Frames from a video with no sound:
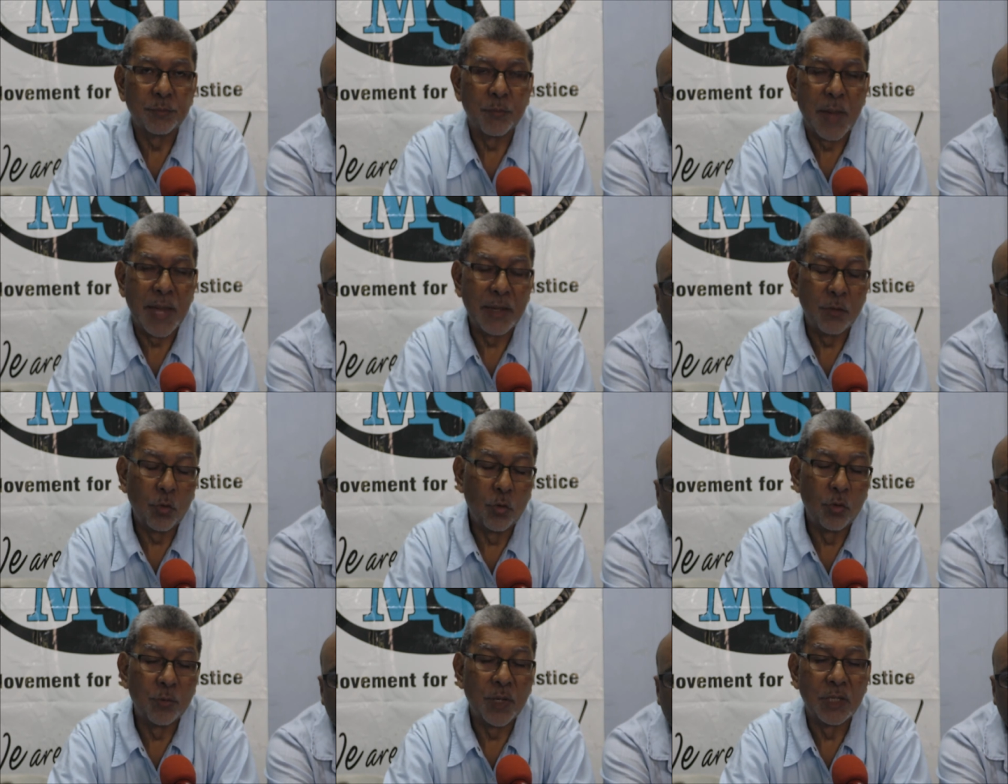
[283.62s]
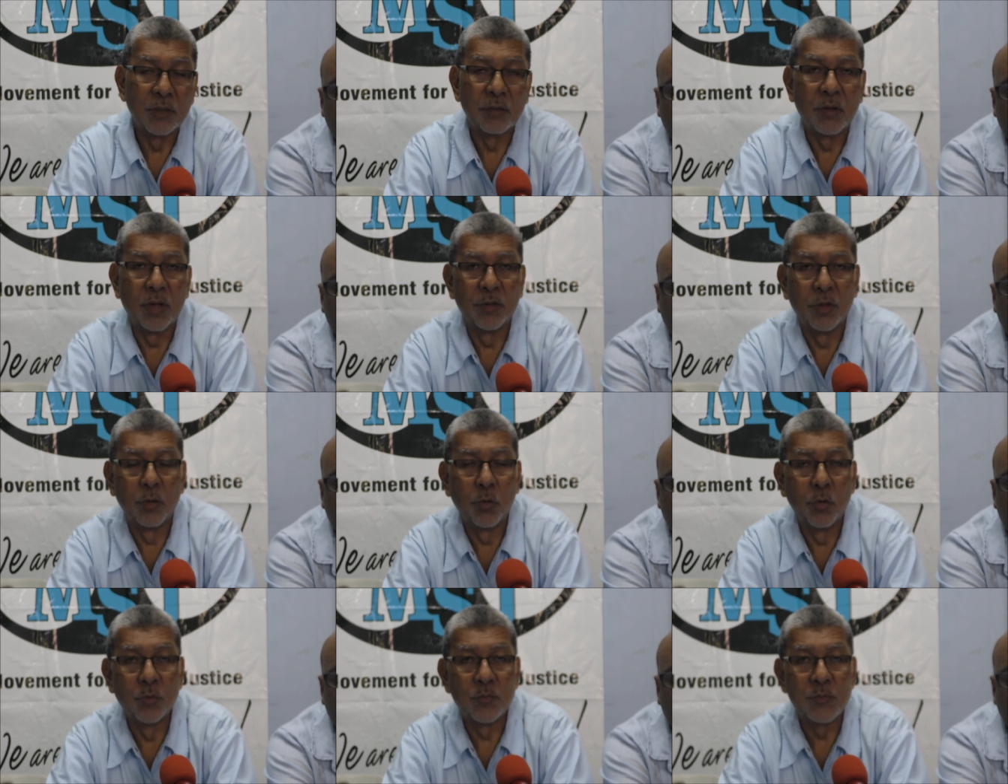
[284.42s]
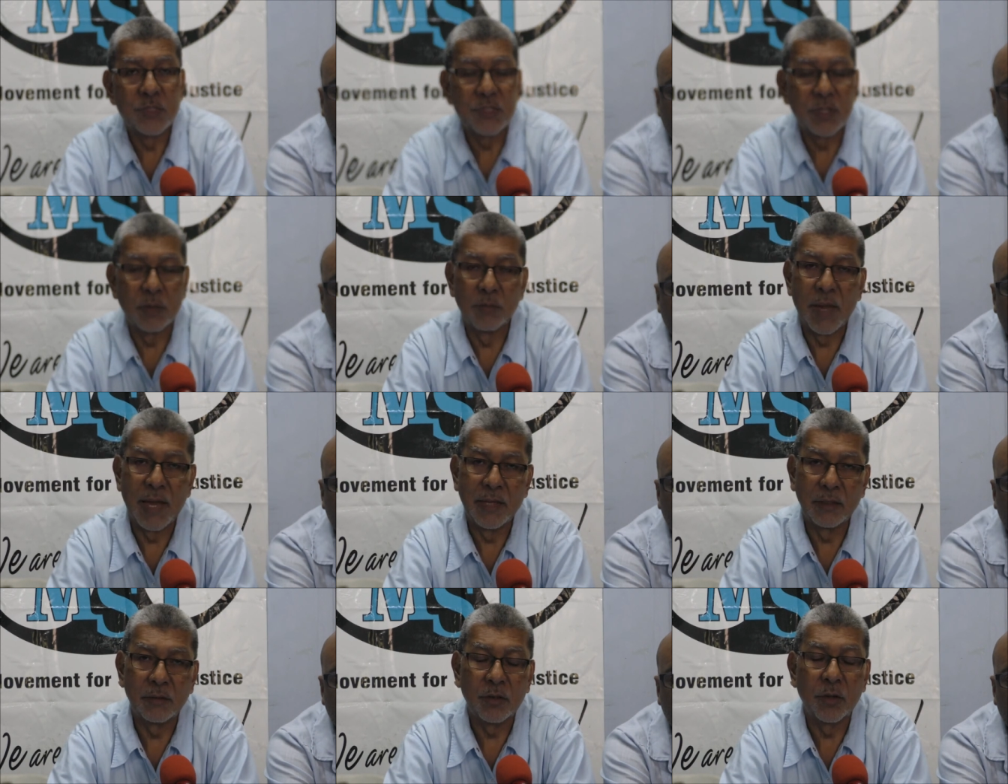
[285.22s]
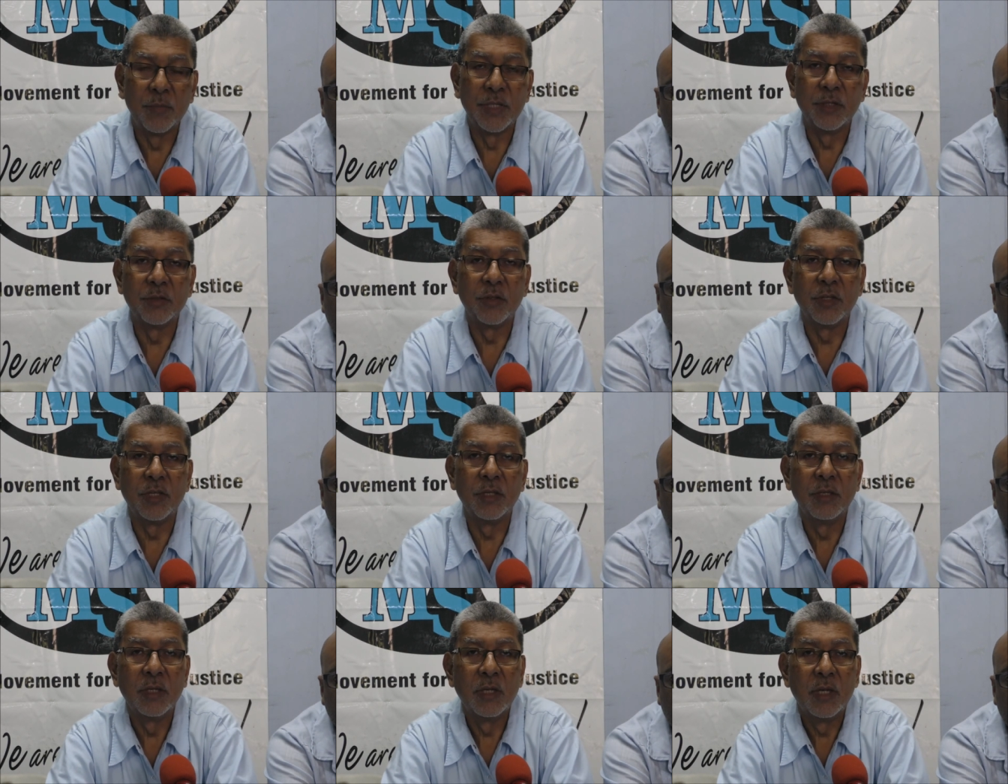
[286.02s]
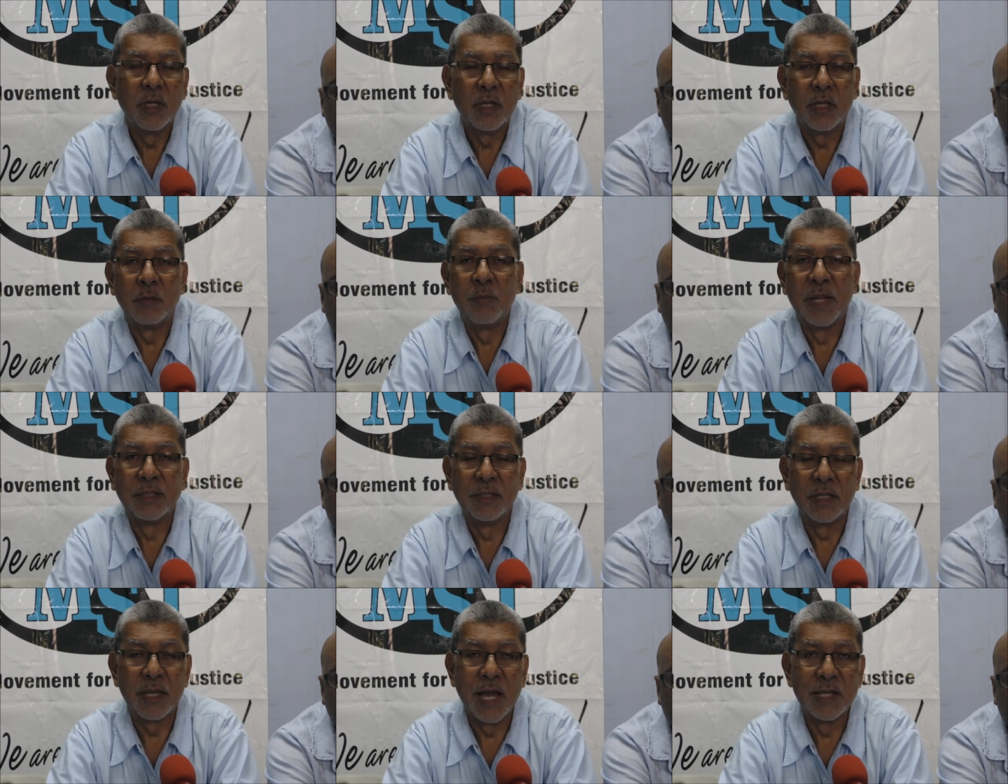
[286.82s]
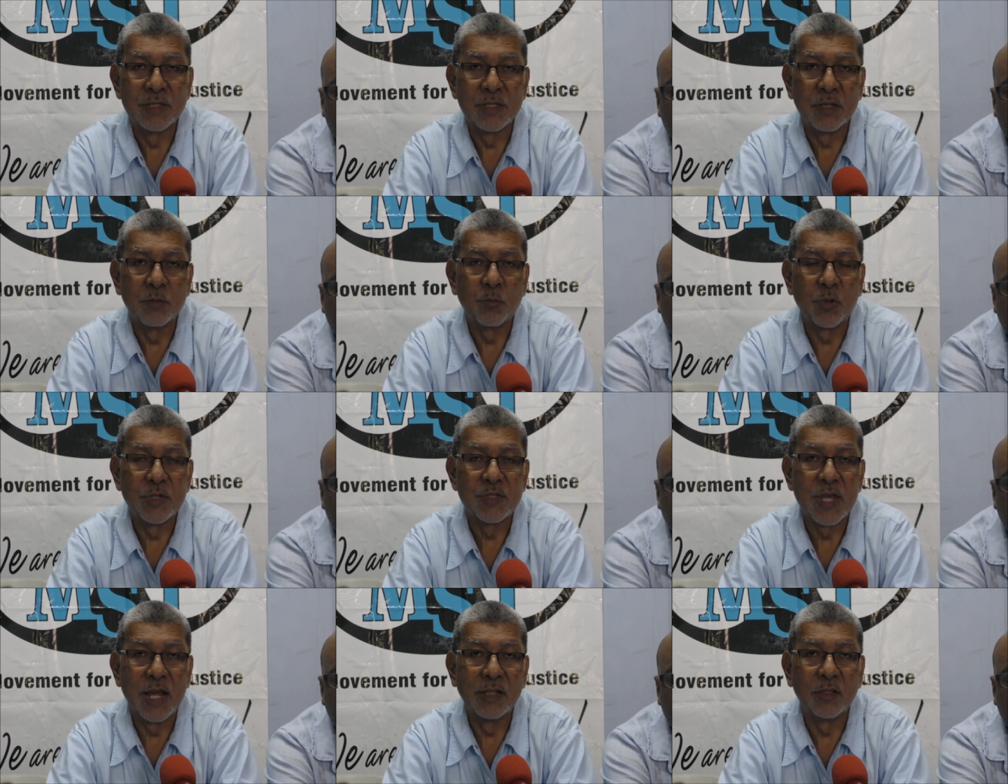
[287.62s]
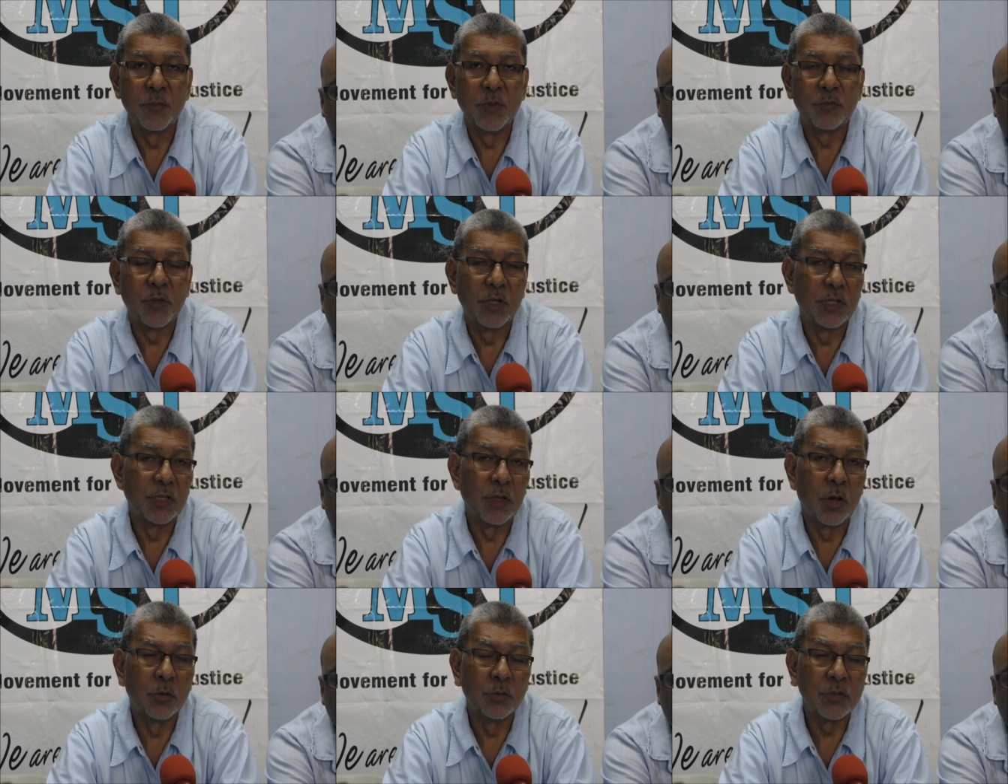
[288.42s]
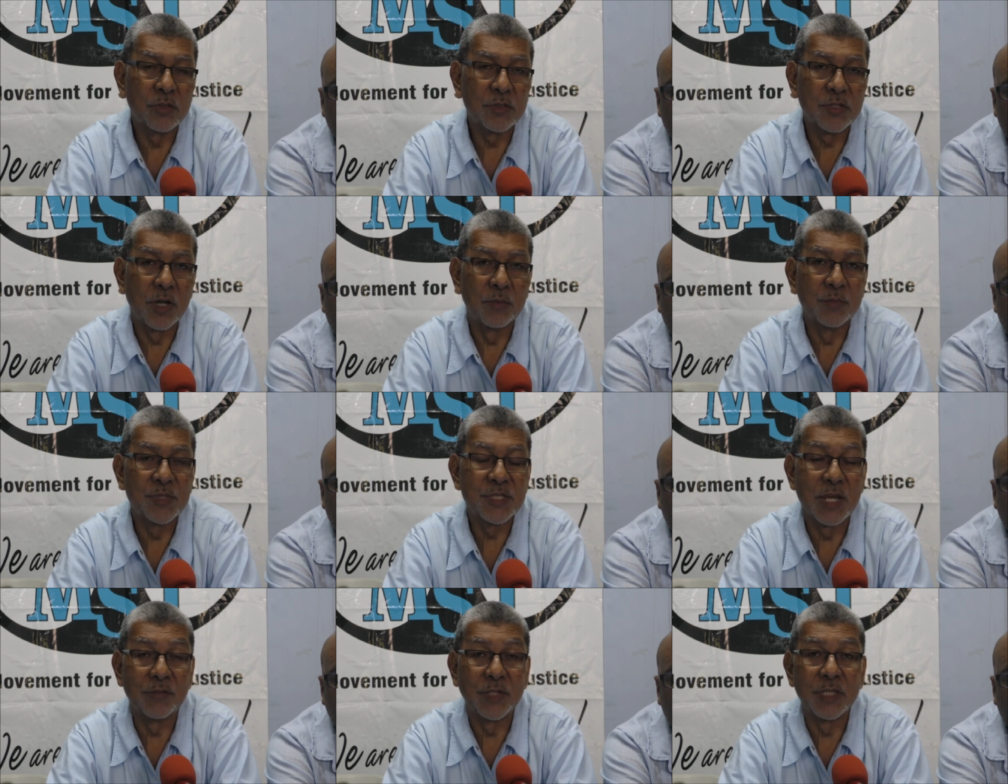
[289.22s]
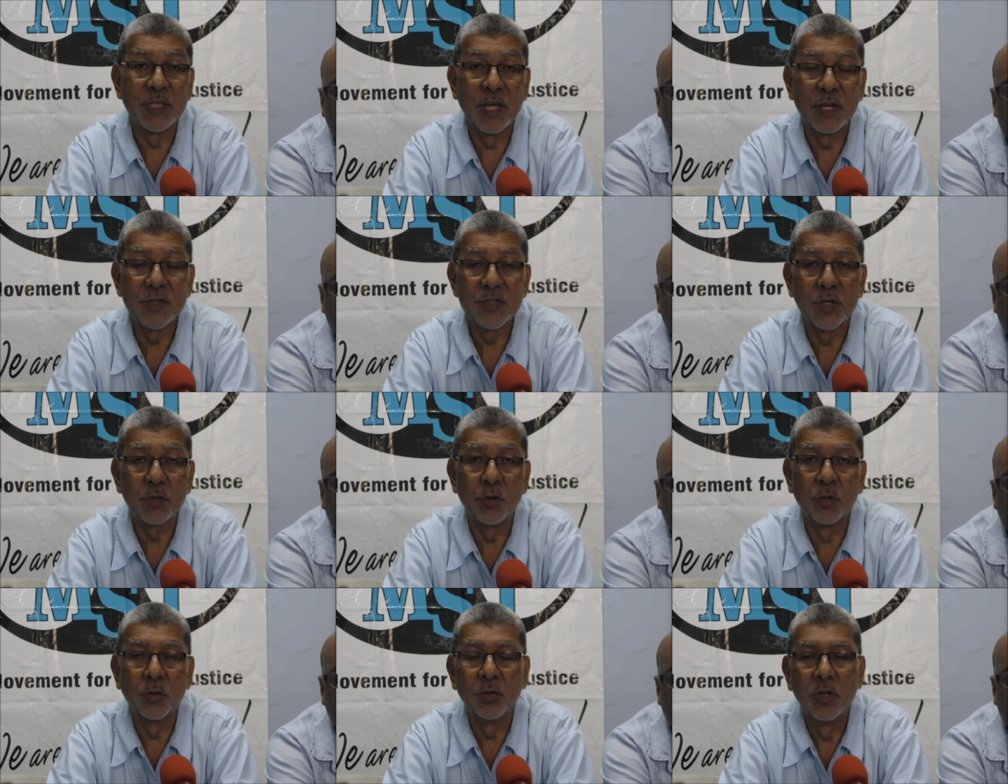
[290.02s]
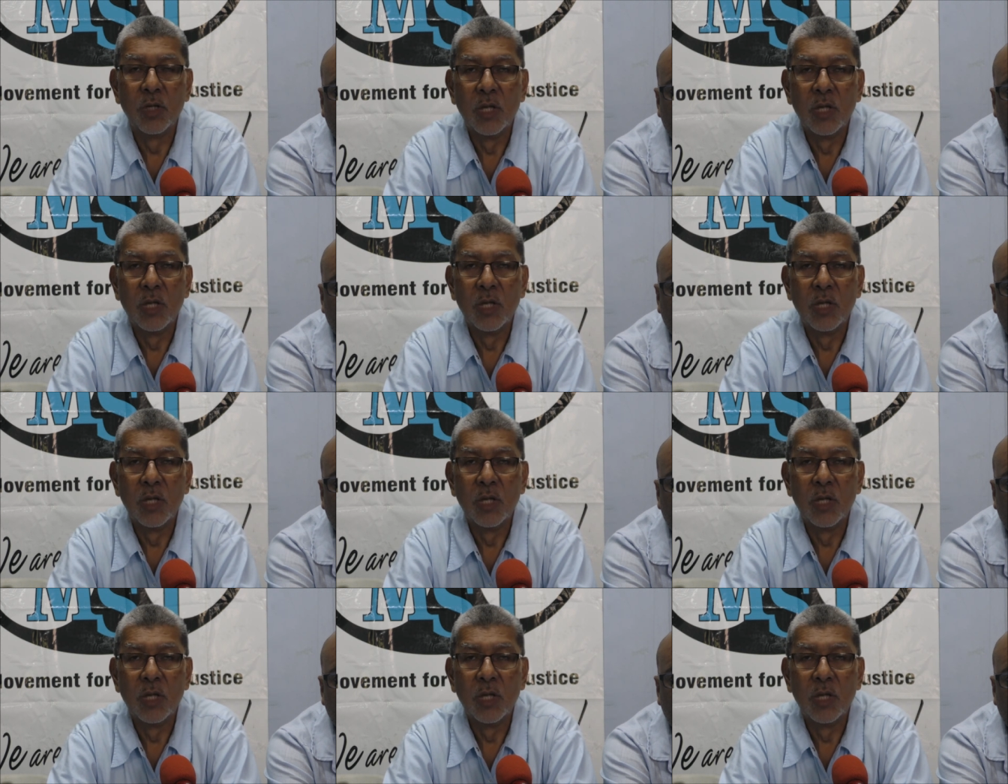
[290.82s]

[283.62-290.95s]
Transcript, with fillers: my home and other homes in my community in Melanigans in Prisal to be flooded out some seven years ago,